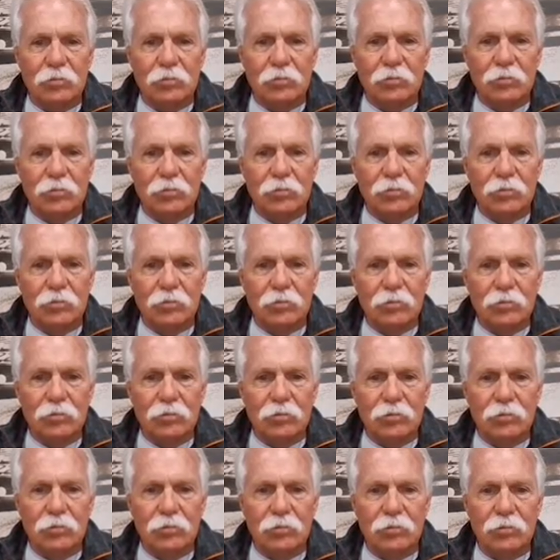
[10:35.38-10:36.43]

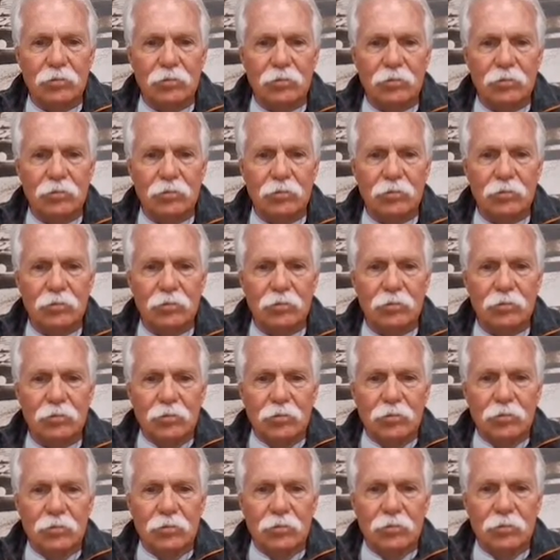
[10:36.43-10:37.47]

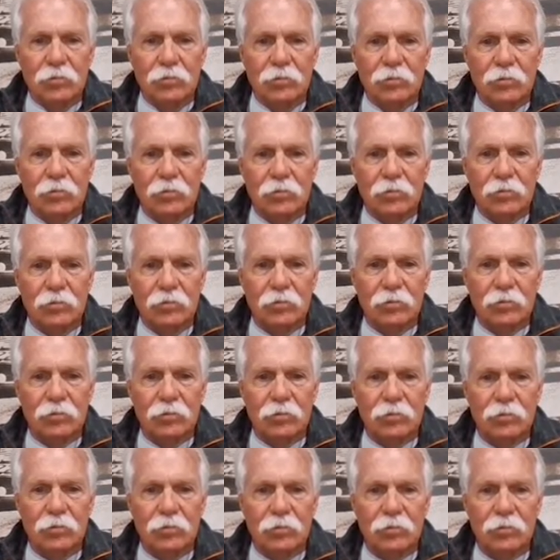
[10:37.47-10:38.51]

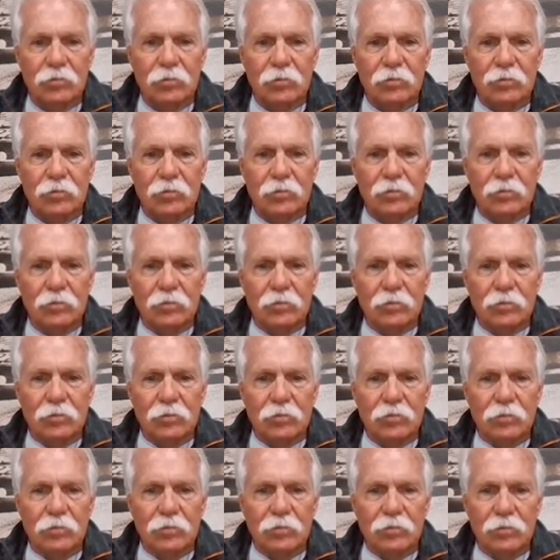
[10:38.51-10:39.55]

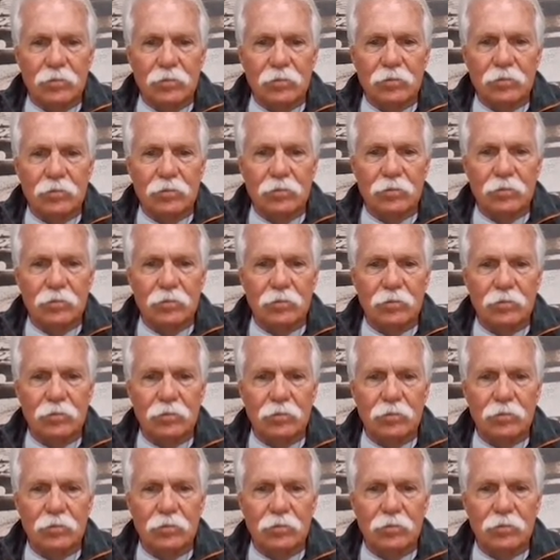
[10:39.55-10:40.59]

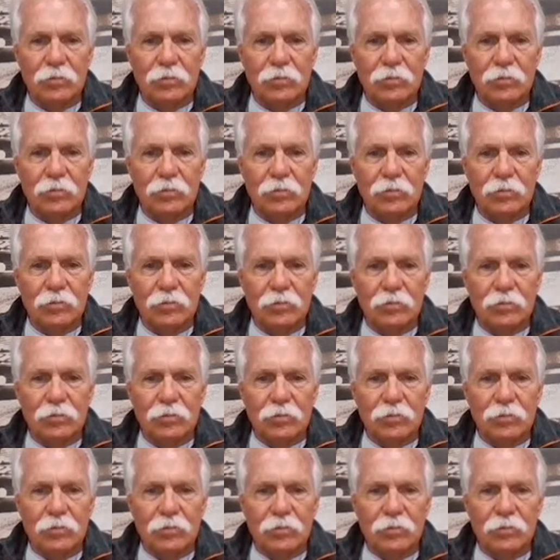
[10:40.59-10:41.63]

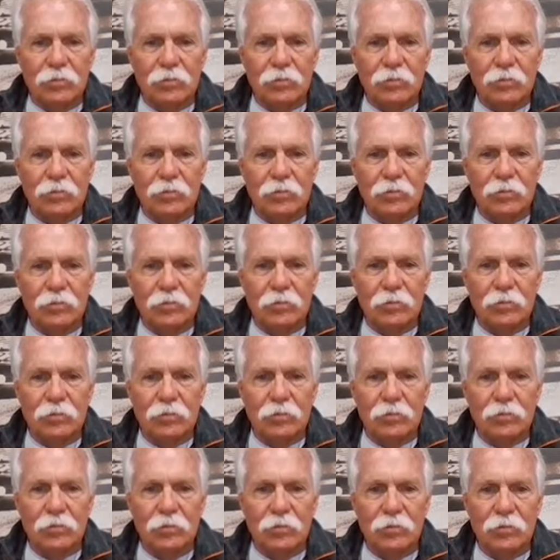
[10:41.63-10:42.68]

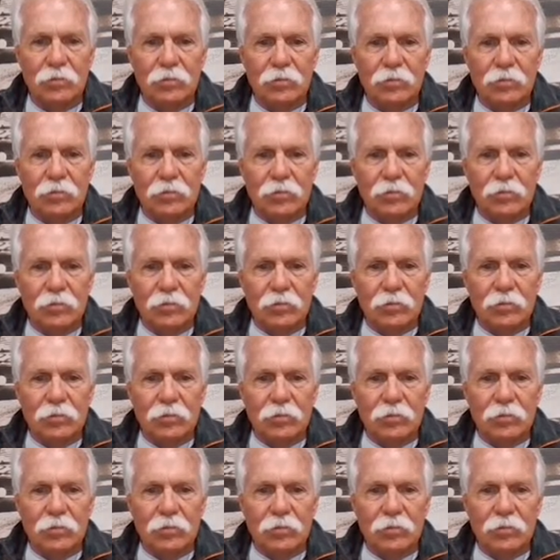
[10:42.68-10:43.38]
(silent)